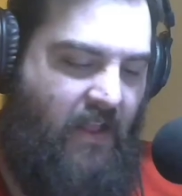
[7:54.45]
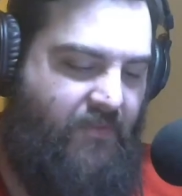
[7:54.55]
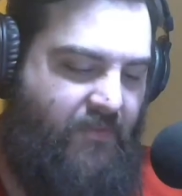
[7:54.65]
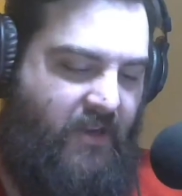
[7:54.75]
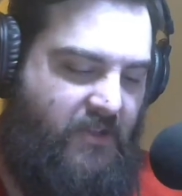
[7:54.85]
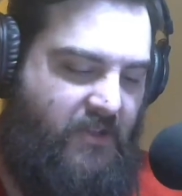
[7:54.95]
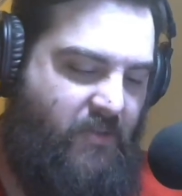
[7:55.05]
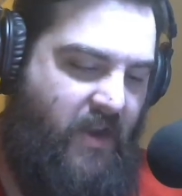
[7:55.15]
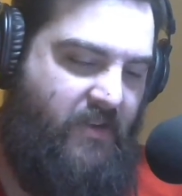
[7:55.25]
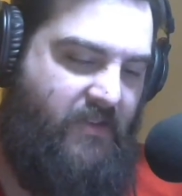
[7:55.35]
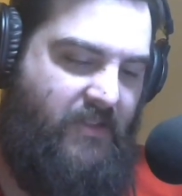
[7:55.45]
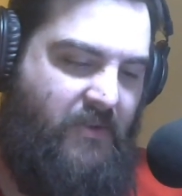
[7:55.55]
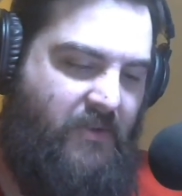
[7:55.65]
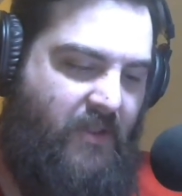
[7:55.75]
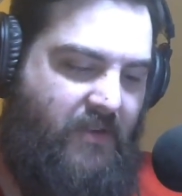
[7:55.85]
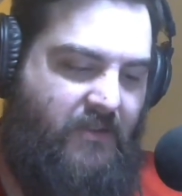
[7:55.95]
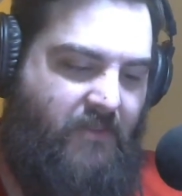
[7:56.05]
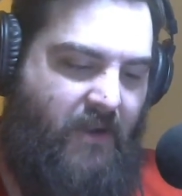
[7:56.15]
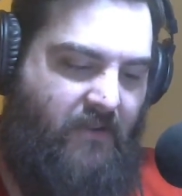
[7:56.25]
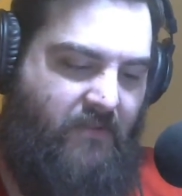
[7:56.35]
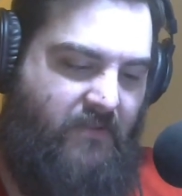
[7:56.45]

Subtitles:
pick his brain and see what he thinks about